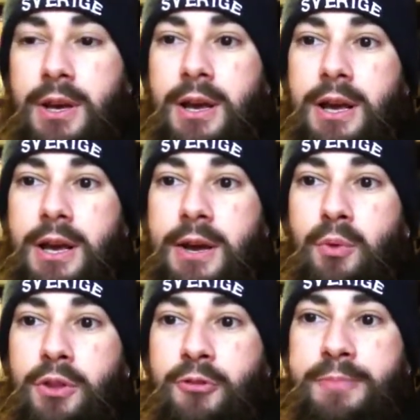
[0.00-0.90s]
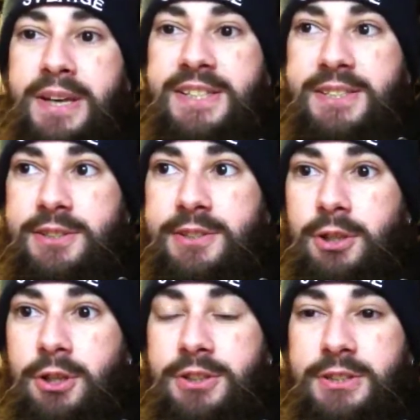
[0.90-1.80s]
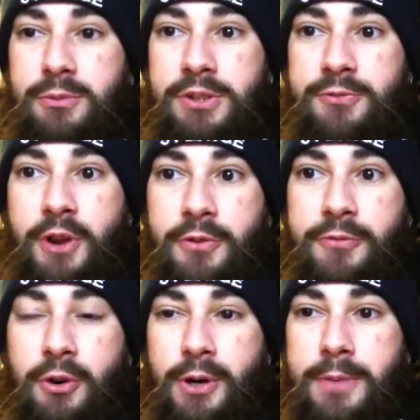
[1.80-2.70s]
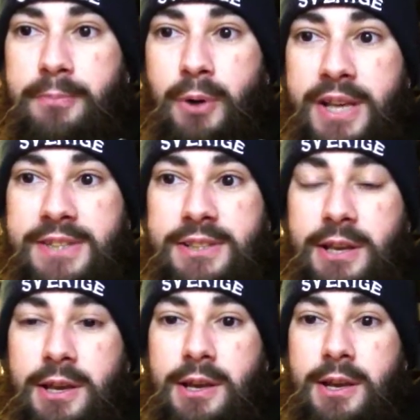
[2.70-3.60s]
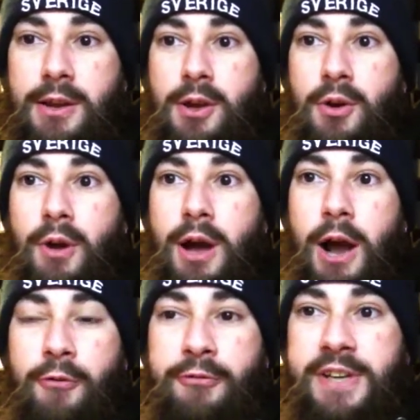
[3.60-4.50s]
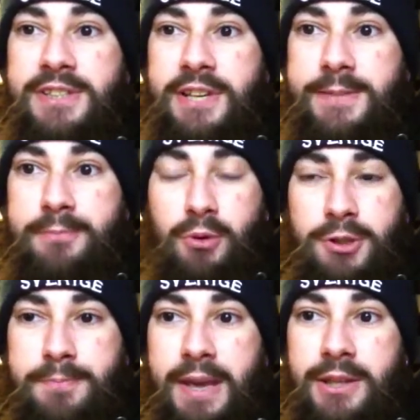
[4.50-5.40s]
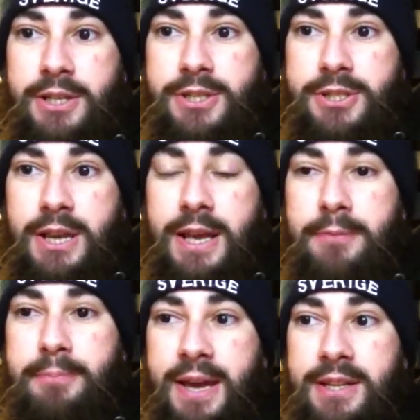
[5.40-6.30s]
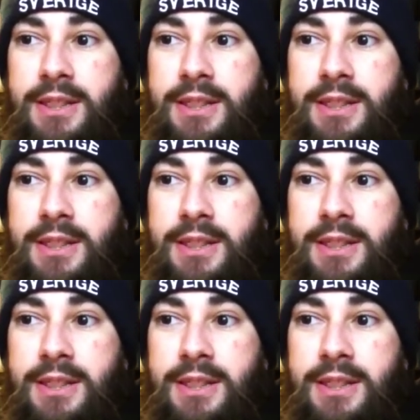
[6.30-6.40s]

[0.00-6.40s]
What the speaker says: One of my sisters-in-law, she was very impressed how fast I spoke Spanish, and by the